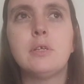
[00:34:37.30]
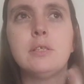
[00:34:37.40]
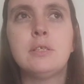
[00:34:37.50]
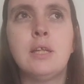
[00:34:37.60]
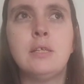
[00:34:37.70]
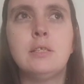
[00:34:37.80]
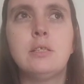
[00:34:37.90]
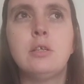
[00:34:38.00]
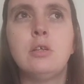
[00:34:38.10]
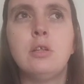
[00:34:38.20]

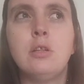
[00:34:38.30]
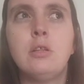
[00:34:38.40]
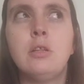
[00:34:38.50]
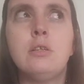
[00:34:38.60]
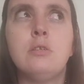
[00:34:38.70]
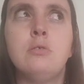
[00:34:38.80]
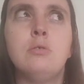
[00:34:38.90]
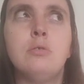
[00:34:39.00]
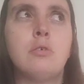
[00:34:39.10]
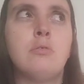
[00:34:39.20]
sense.
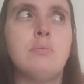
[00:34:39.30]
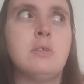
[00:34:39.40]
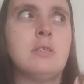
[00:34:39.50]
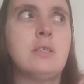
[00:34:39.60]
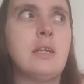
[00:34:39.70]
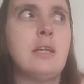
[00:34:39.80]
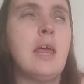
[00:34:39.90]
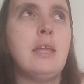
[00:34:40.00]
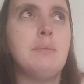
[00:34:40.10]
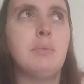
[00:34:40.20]
The group didn't stay in
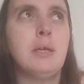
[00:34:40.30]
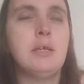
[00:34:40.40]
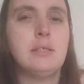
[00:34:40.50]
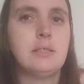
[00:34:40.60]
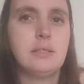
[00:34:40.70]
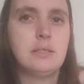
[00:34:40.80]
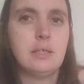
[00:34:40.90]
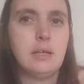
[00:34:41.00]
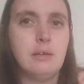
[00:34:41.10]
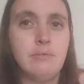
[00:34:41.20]
any place
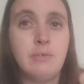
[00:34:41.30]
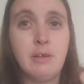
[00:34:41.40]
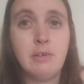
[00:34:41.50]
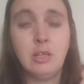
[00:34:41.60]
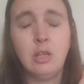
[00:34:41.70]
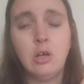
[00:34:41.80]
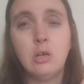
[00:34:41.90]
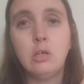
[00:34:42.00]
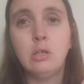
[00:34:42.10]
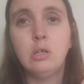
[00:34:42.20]
very
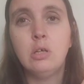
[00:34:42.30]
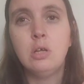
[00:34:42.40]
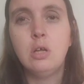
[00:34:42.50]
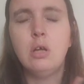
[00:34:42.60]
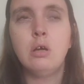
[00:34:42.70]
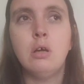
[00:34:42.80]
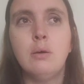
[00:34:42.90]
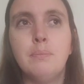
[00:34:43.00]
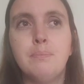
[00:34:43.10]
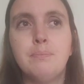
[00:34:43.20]
long.
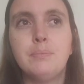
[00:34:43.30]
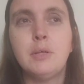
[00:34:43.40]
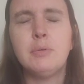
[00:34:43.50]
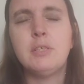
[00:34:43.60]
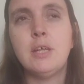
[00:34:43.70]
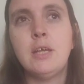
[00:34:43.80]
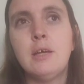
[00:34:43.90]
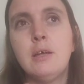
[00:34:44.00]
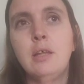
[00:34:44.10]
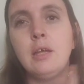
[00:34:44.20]
They would stay
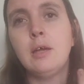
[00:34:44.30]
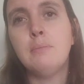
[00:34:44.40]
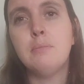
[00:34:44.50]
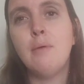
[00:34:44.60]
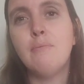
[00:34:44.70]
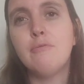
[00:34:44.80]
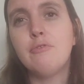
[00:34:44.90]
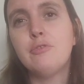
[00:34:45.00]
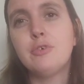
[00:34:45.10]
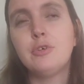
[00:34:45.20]
at like a month
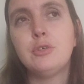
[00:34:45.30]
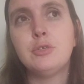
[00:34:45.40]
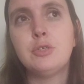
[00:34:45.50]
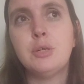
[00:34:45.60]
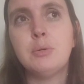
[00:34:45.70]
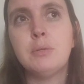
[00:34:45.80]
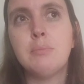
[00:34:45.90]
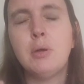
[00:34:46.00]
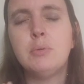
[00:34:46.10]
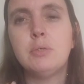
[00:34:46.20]
or two at the
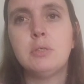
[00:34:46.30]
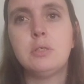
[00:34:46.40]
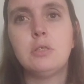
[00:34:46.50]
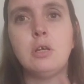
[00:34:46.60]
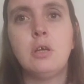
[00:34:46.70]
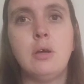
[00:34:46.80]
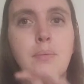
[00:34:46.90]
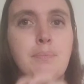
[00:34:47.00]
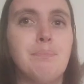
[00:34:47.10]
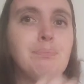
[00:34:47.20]
most
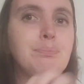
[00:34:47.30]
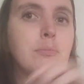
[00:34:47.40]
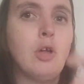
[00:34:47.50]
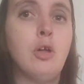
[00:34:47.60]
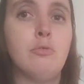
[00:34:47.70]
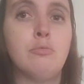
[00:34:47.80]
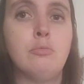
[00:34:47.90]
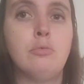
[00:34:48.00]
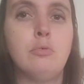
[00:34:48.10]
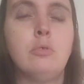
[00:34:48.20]
on
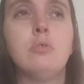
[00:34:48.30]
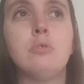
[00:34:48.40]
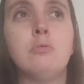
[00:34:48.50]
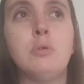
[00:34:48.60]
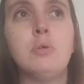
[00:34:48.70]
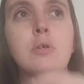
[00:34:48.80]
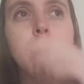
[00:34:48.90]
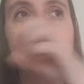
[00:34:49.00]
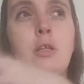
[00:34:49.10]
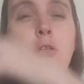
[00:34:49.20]
the route,
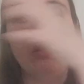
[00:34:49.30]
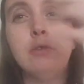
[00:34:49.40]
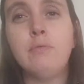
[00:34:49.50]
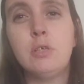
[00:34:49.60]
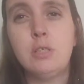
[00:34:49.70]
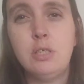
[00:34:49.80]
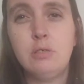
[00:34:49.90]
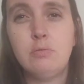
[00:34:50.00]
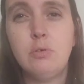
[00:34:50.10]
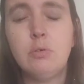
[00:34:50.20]
like the
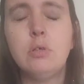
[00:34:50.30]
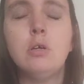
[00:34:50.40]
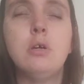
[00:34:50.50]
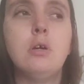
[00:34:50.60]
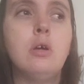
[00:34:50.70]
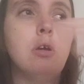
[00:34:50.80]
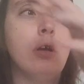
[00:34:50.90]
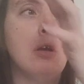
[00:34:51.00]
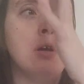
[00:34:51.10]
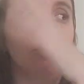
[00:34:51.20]
university's route,
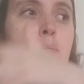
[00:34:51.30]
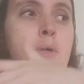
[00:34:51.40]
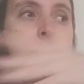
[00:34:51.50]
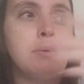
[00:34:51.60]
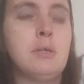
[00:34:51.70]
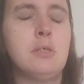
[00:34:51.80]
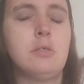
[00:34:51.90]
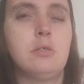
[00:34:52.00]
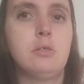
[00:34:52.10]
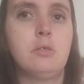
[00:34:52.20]
as it
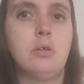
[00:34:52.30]
went